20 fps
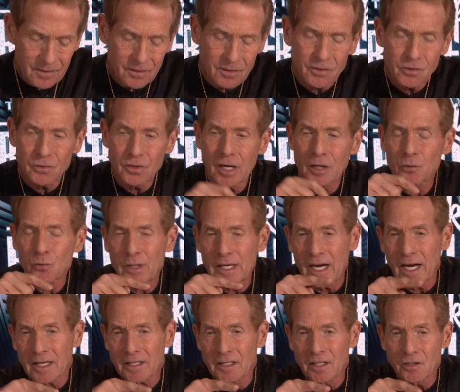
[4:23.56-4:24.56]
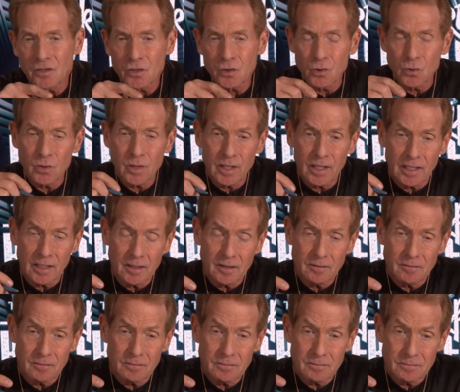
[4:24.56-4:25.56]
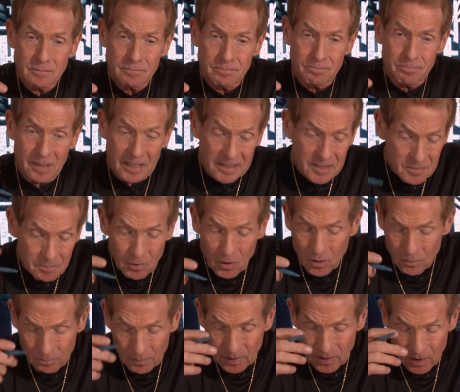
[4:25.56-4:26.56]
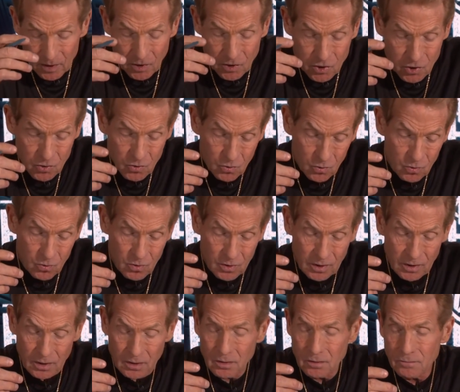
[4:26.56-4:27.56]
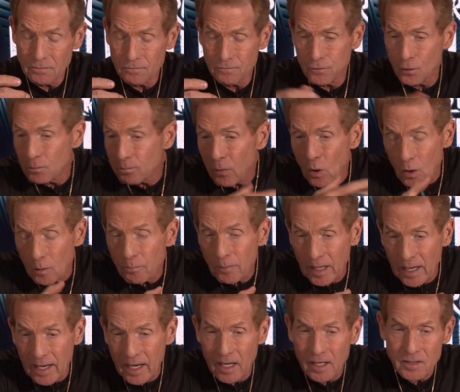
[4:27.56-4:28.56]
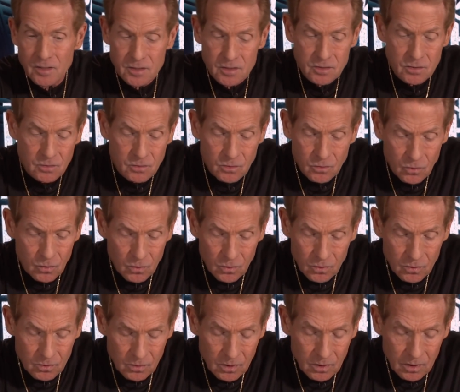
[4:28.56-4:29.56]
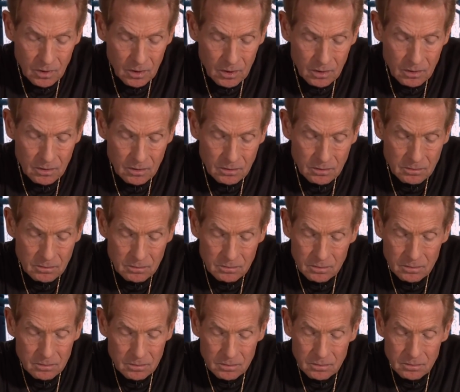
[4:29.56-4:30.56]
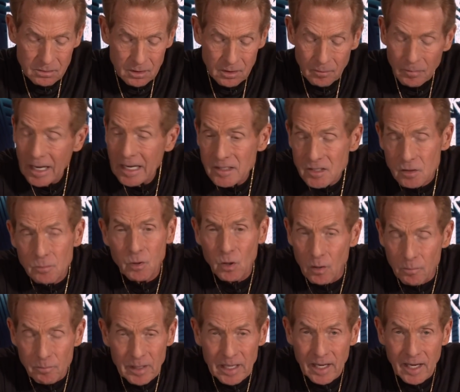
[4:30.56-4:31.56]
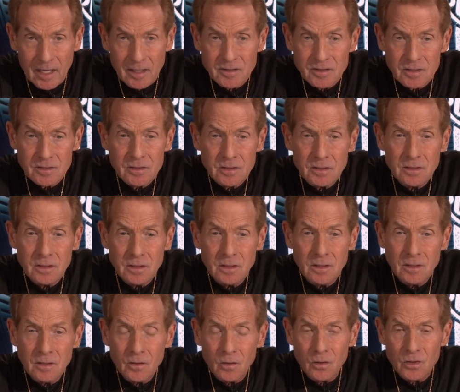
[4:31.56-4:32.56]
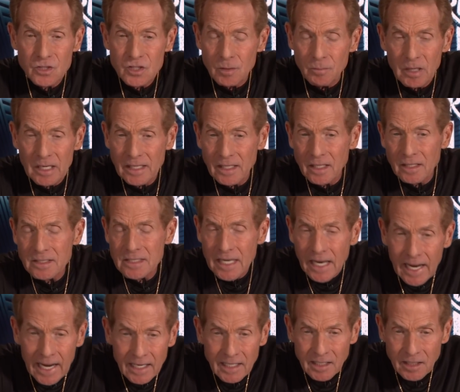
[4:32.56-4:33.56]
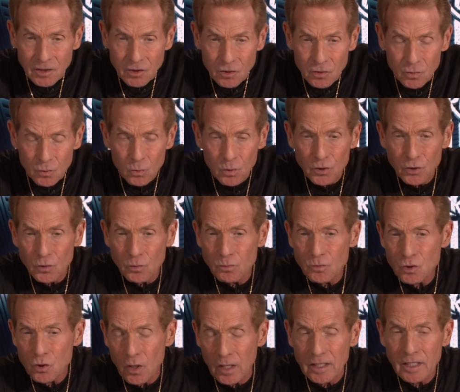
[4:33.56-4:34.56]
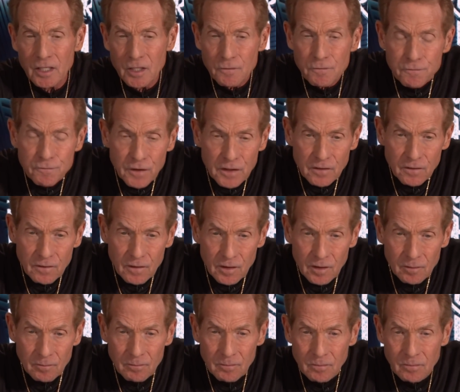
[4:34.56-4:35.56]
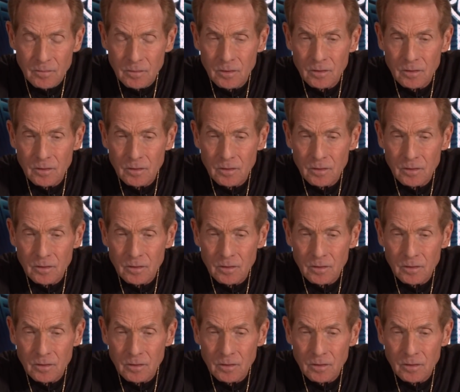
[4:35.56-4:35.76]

you're not reacting to a baseball pitch or a football pass or a basketball pass or somebody attacking you where you try to defend them